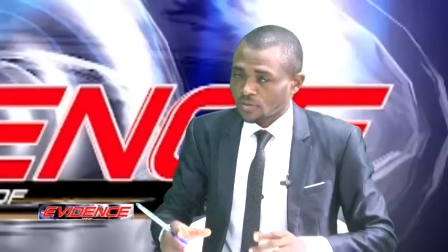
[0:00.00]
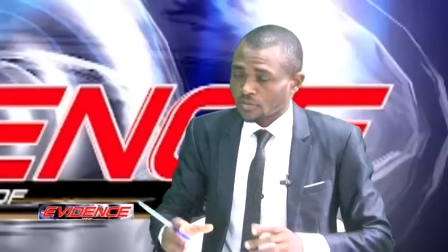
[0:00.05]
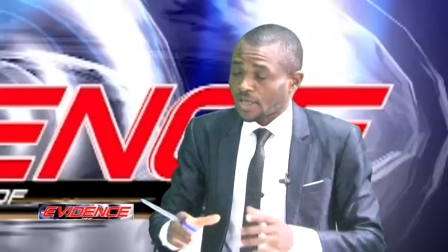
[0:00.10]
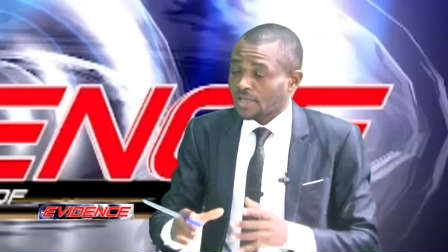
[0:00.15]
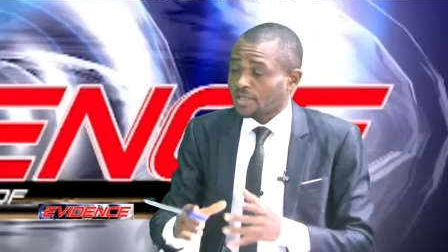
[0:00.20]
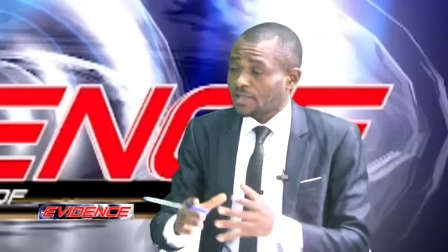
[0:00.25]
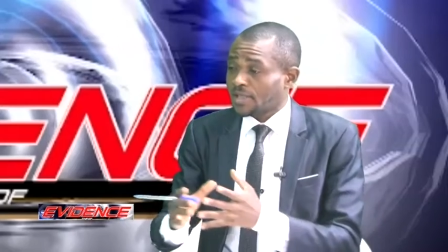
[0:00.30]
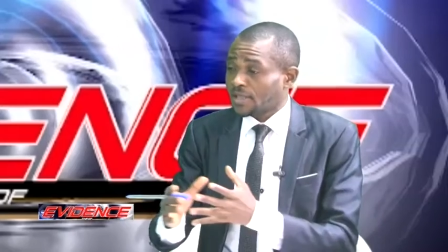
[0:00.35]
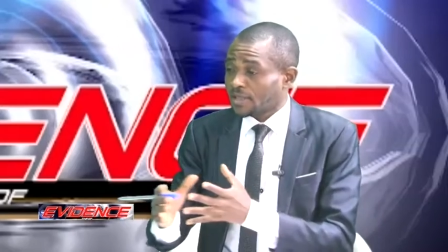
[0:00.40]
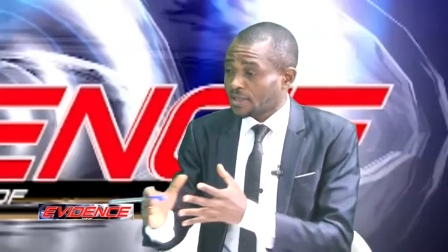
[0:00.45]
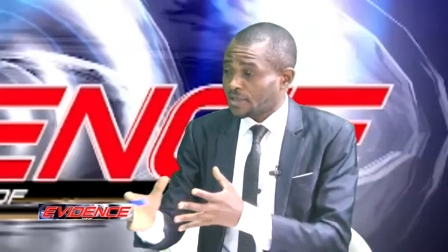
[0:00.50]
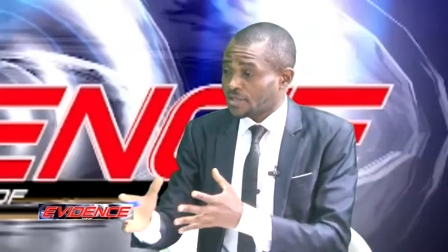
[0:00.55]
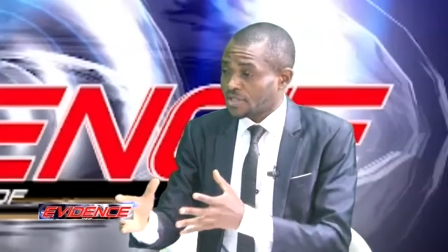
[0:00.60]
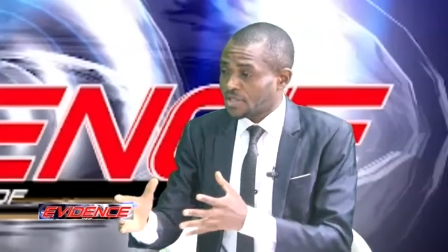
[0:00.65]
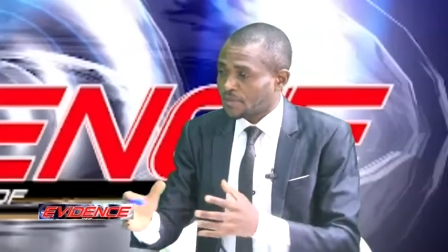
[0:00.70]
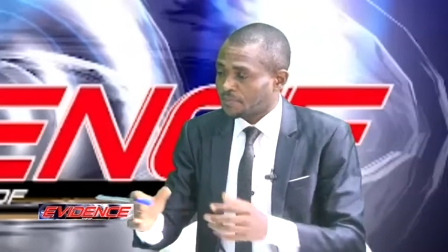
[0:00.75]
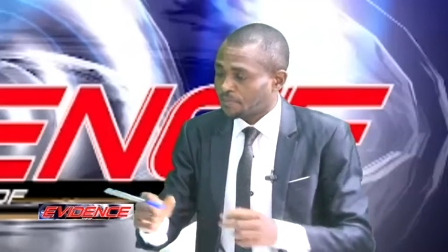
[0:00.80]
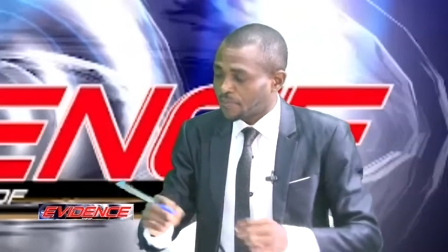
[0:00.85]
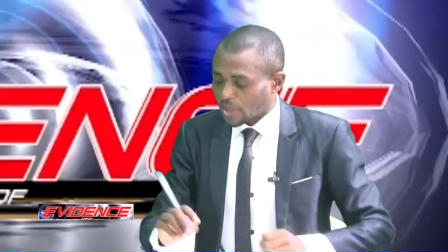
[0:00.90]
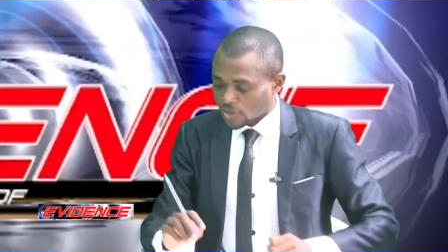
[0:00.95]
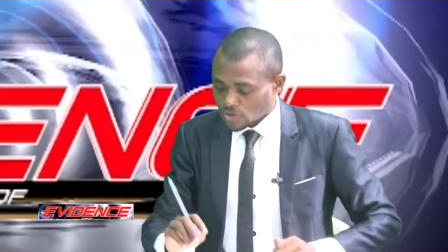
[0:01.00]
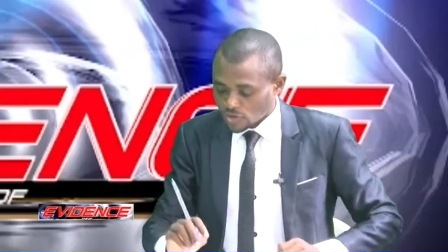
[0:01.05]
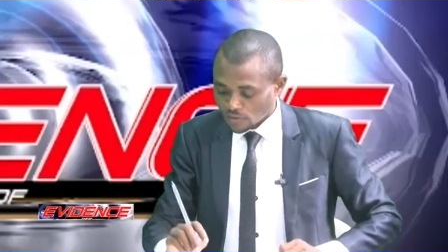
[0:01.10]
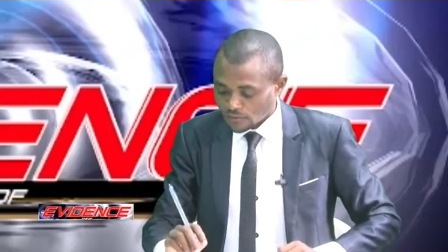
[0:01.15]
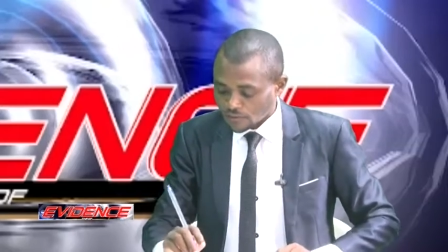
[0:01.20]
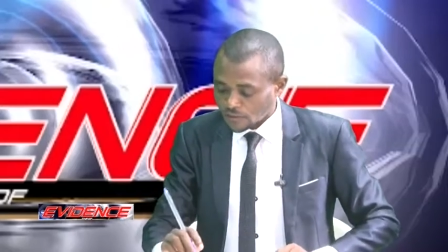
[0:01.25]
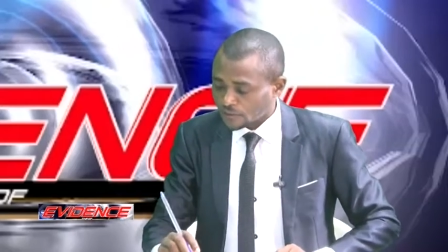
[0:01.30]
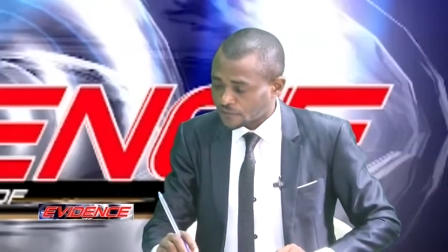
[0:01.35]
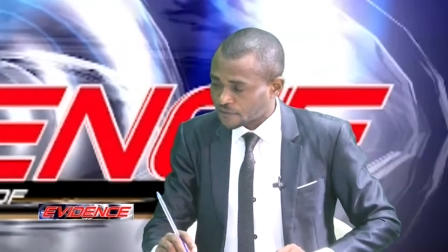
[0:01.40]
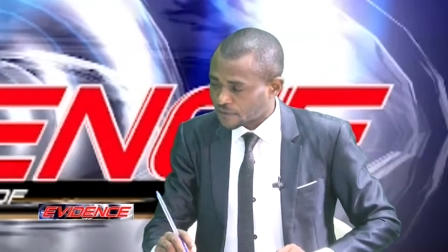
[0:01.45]
an English part
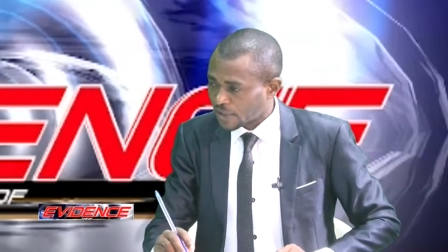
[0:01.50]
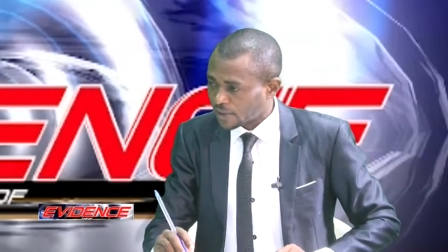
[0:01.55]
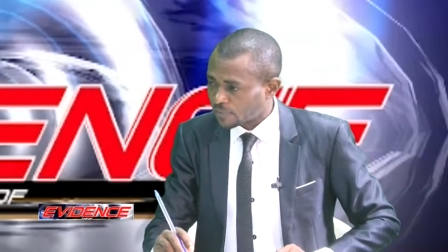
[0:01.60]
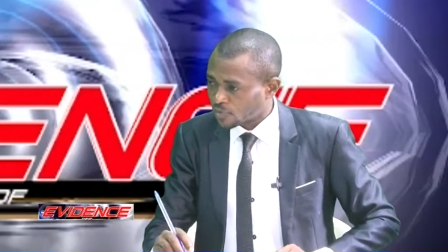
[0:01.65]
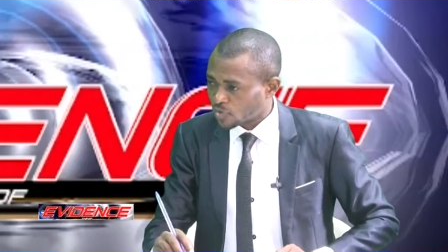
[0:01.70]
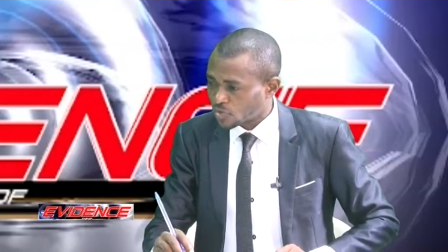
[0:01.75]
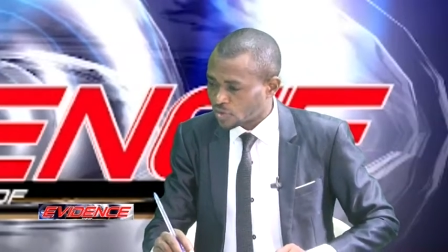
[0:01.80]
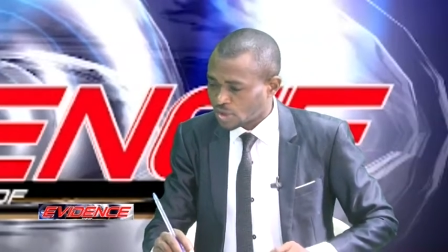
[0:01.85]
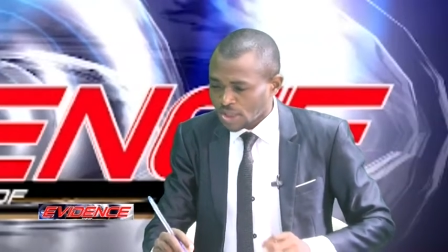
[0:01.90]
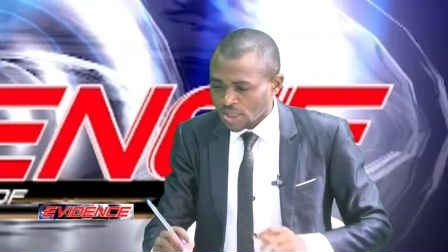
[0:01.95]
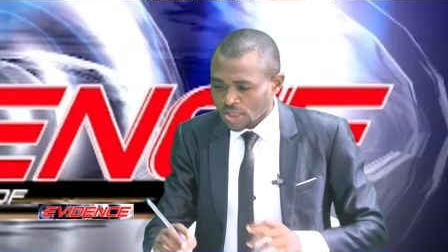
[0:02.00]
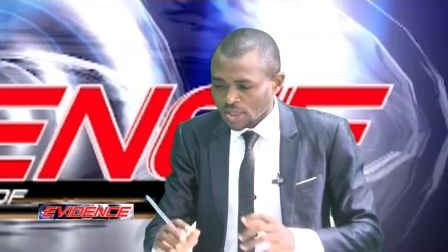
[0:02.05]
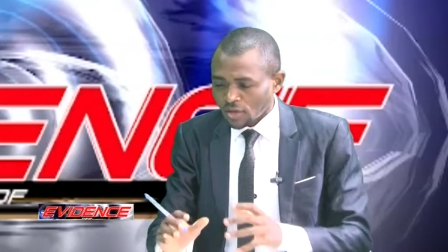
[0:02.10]
of Cameroon.